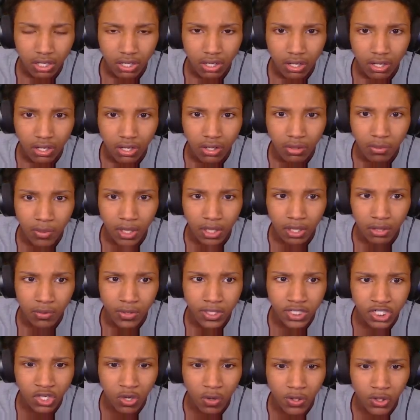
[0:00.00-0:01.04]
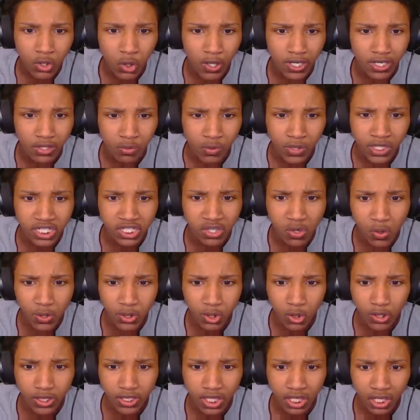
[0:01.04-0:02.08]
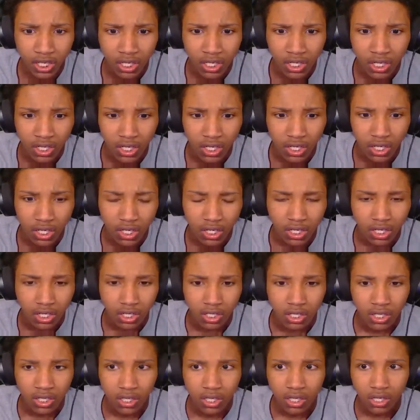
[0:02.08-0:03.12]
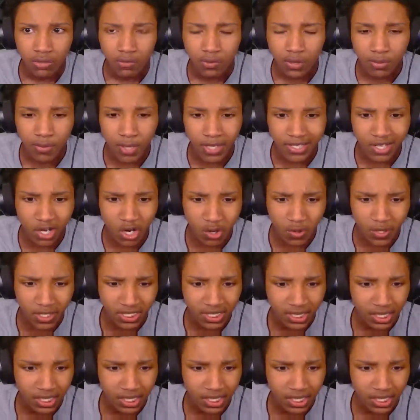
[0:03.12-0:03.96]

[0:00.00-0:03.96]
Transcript: Come on, what is going on? What is going on? Where am I going?